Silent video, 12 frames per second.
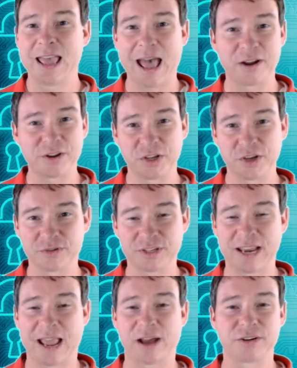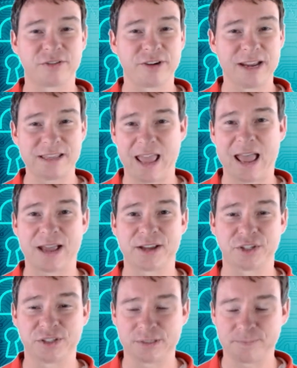how to use it, how to create the
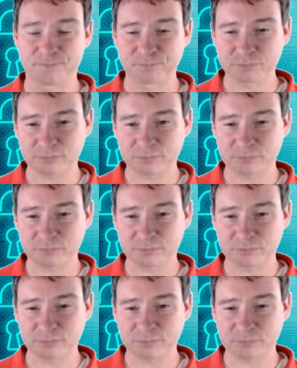hashes.